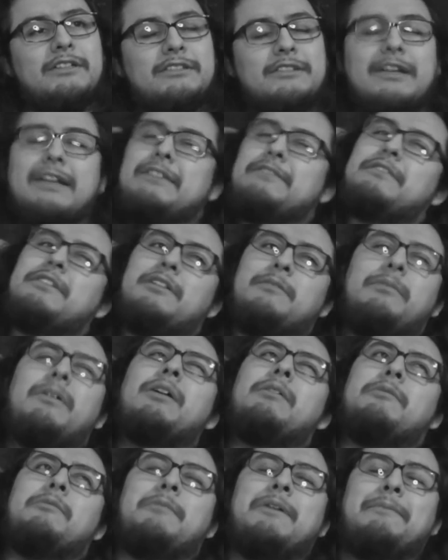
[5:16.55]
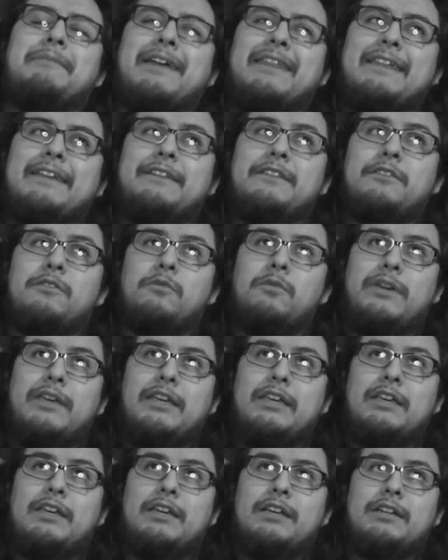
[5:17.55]
That's going to probably be by the end of the
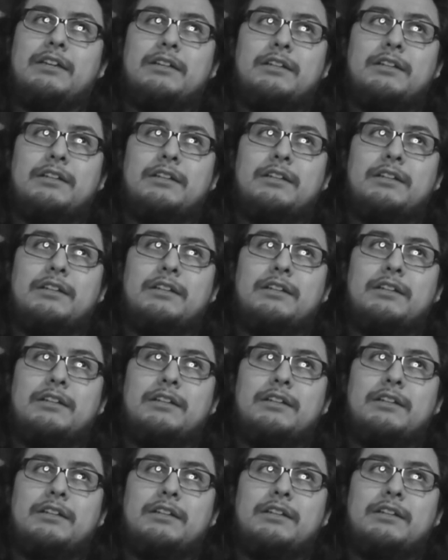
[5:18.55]
week.